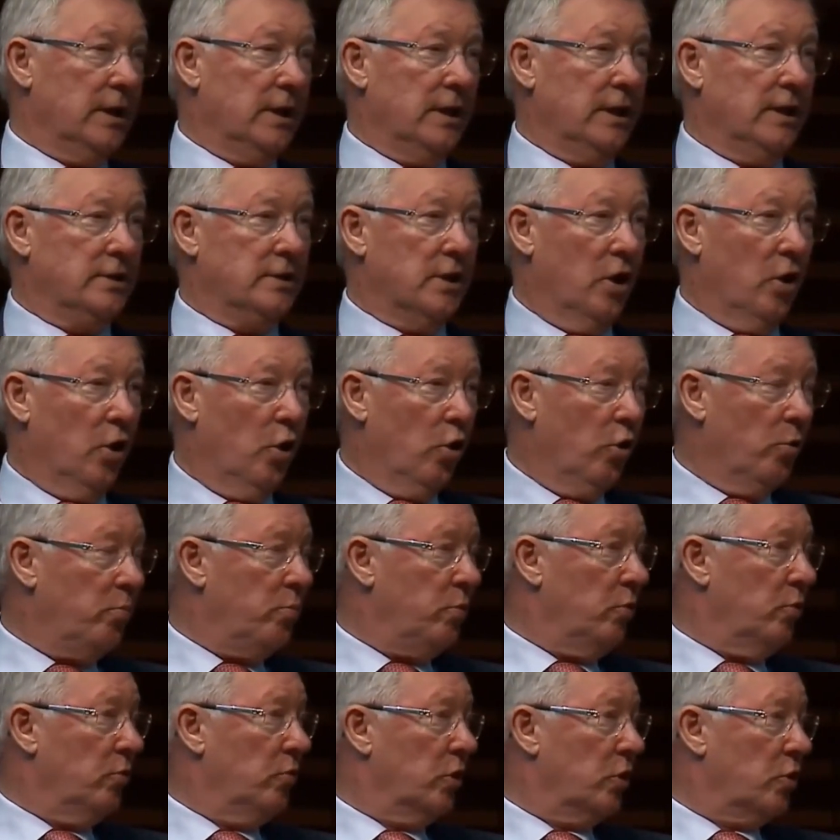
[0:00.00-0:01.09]
He's got a hot
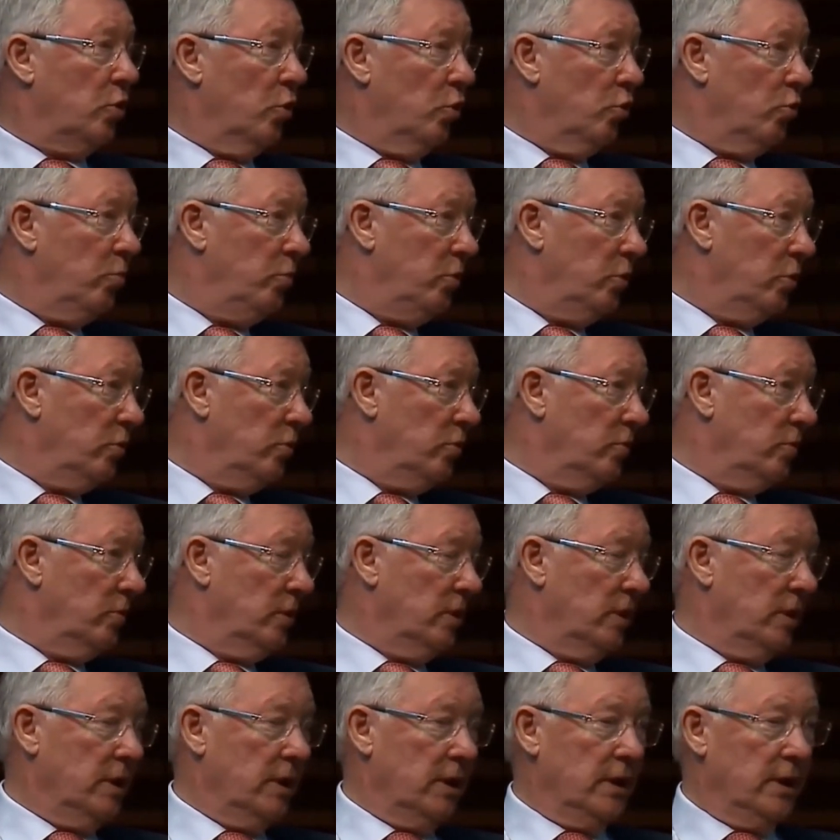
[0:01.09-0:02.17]
pool and a cold pool.
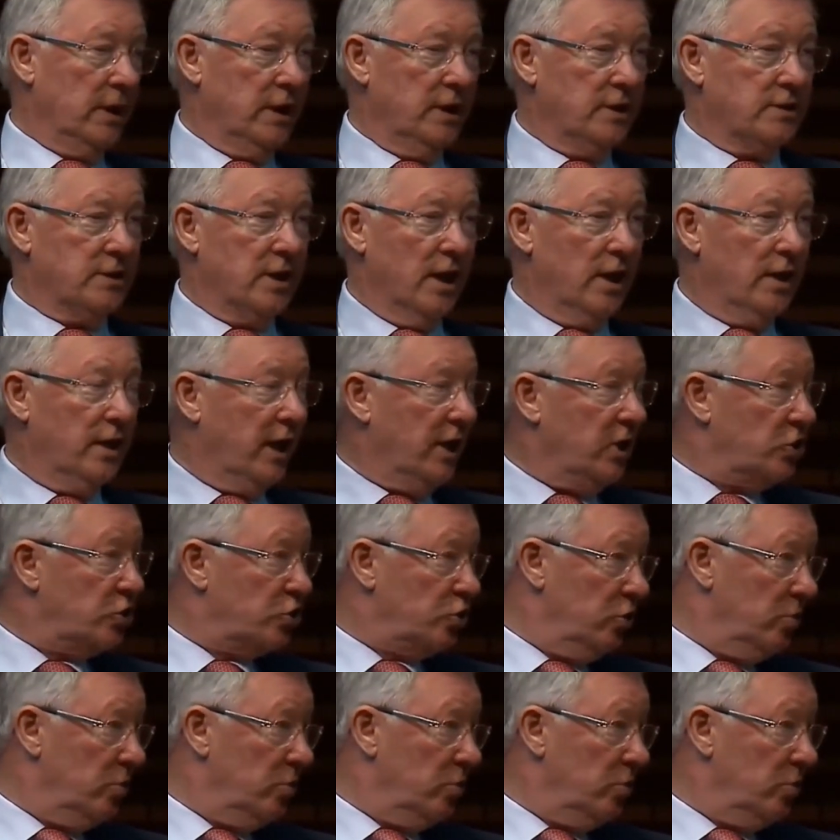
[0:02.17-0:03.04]
He's got an ice